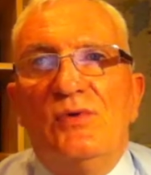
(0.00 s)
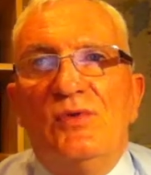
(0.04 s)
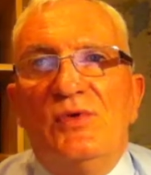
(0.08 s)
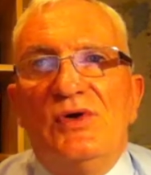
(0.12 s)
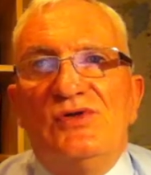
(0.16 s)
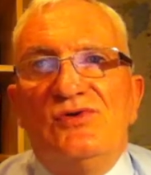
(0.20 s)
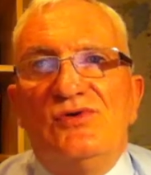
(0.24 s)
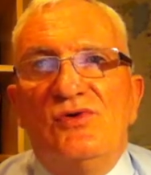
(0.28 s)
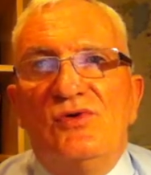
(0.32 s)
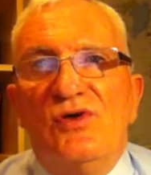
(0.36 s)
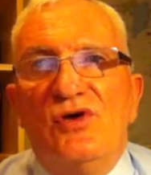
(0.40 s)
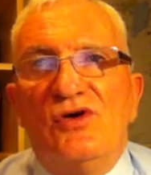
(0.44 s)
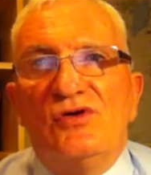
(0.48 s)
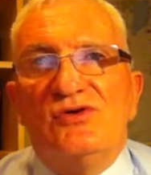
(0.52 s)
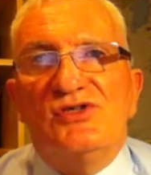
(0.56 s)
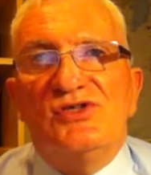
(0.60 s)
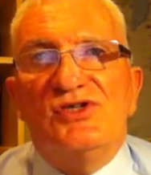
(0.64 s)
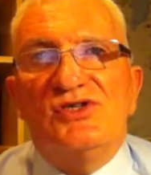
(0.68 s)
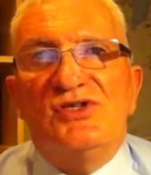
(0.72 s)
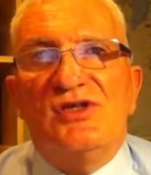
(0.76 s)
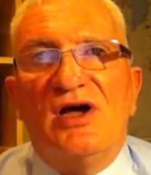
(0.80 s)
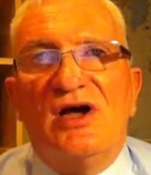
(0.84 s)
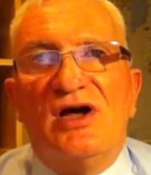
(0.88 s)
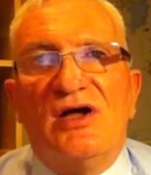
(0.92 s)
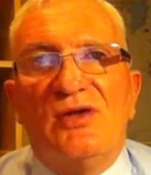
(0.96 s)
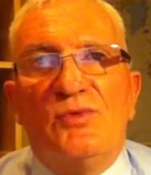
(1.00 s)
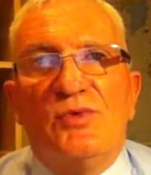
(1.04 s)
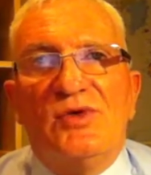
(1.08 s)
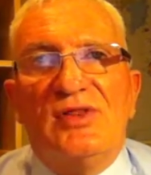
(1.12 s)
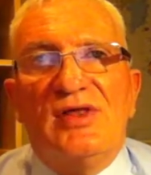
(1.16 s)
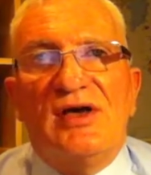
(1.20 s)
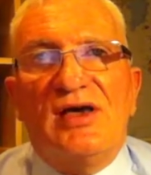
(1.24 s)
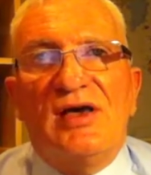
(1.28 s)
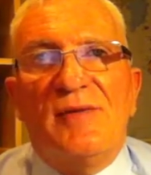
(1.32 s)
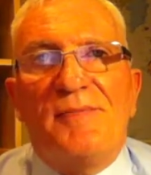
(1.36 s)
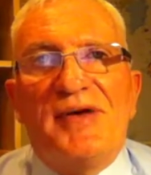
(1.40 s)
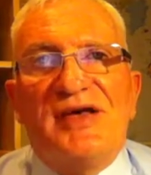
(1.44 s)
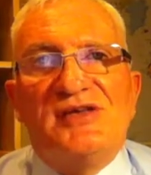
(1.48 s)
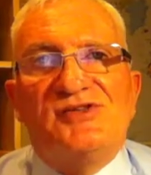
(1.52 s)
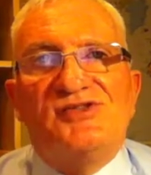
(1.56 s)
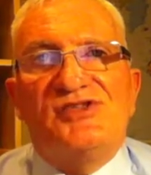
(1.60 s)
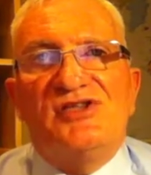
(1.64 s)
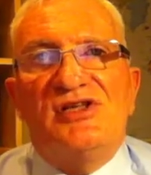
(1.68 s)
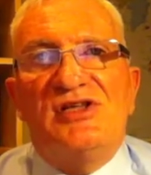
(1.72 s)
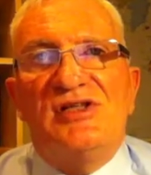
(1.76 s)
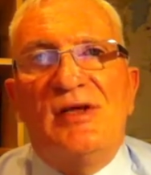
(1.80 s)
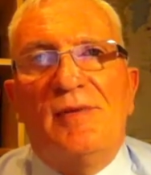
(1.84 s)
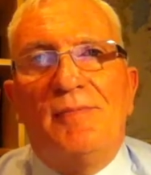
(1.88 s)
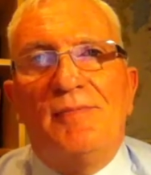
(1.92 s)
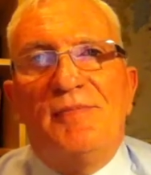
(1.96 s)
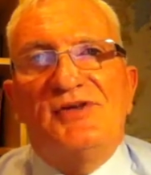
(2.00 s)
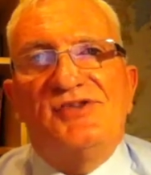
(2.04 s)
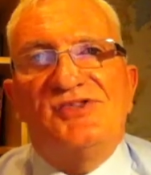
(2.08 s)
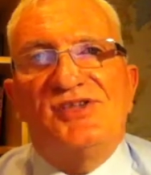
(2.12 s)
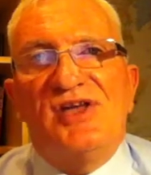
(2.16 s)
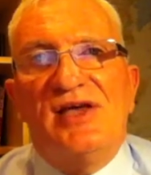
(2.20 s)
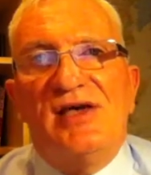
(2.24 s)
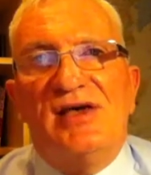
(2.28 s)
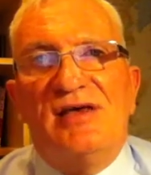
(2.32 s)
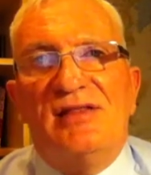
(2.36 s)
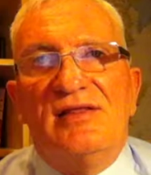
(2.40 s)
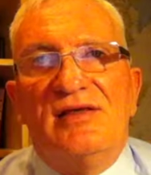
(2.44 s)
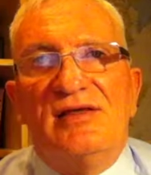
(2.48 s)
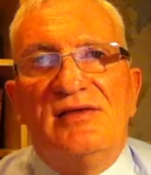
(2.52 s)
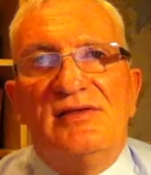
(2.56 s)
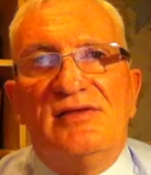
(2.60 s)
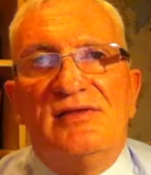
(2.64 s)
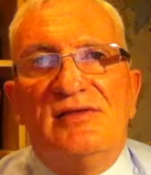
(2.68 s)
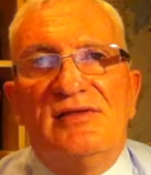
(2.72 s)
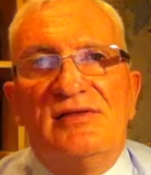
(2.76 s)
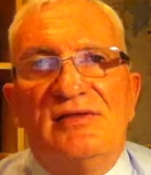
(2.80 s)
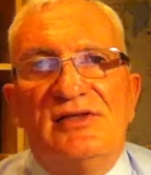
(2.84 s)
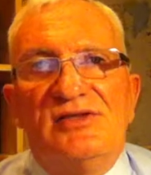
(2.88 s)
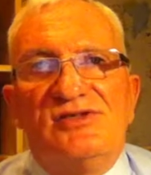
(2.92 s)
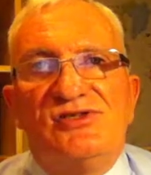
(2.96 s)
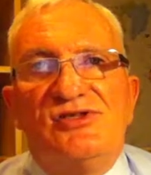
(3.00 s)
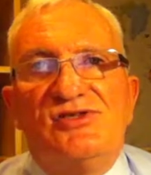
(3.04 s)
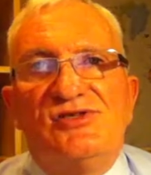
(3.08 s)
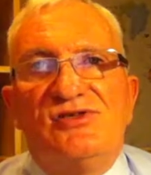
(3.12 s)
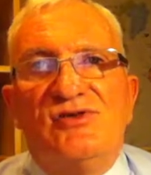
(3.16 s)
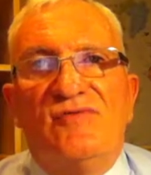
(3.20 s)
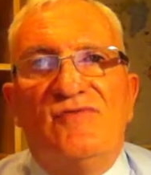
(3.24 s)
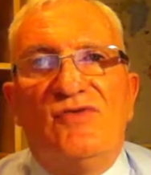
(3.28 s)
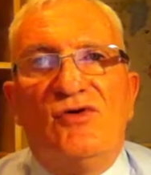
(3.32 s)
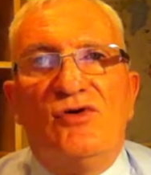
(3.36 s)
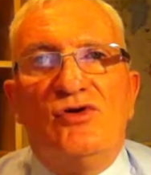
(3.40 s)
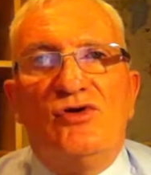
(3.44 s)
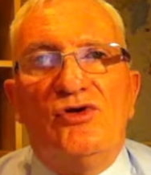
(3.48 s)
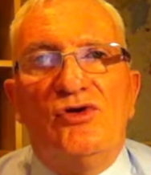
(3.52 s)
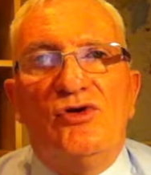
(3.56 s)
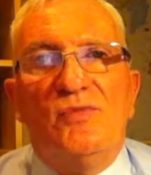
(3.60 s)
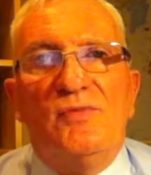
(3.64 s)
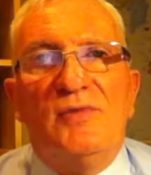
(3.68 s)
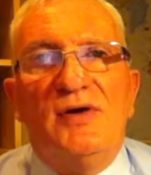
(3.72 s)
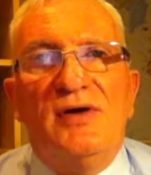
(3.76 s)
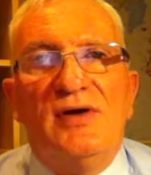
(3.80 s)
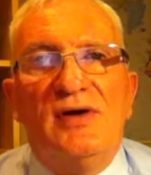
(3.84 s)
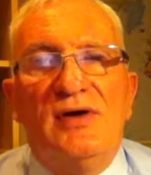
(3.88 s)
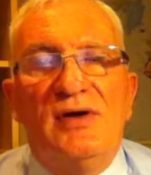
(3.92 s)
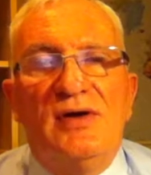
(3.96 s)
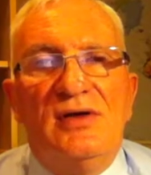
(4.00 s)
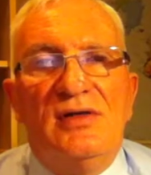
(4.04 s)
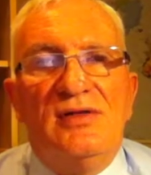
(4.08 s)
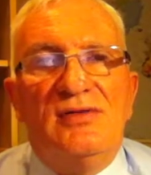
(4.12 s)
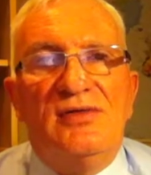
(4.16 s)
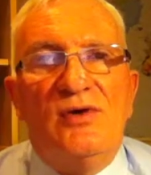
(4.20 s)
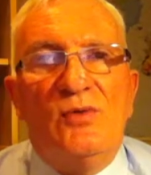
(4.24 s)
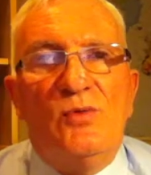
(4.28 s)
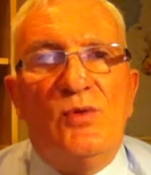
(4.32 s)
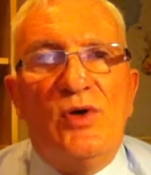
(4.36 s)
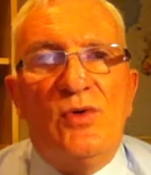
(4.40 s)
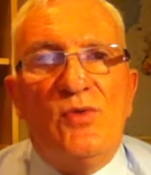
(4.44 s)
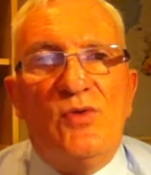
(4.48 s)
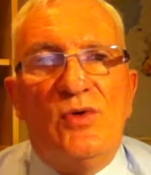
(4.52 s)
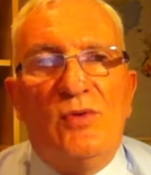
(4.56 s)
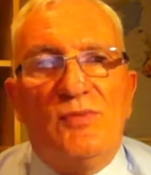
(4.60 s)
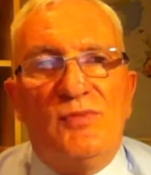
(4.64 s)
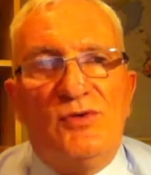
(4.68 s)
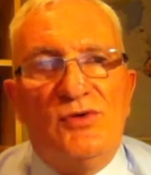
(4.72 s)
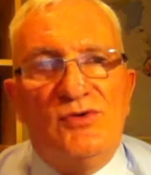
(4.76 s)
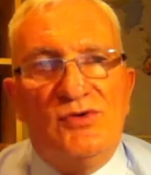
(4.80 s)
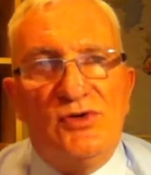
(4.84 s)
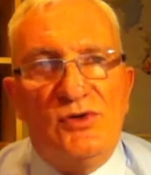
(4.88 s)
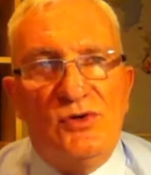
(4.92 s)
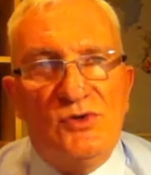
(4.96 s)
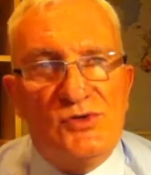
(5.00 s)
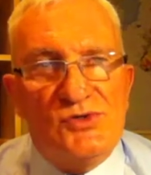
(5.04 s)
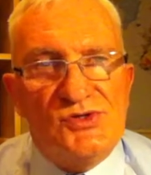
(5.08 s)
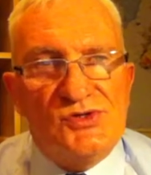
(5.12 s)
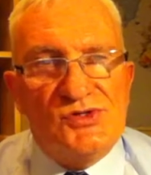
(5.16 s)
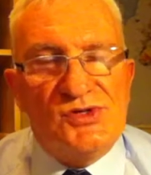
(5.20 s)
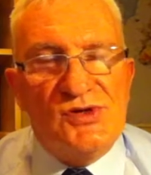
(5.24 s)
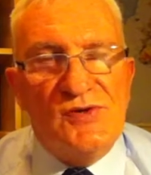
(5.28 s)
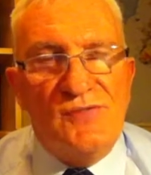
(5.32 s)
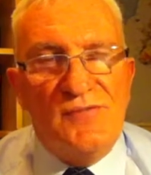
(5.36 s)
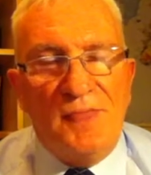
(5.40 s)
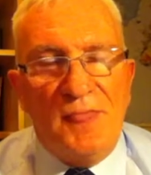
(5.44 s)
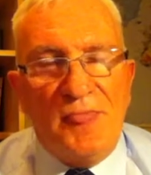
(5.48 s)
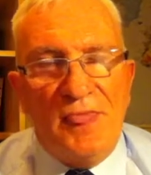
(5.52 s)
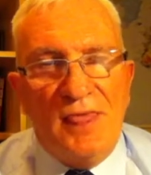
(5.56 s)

We do not start with a capacity number saying that this is the volume that we will produce,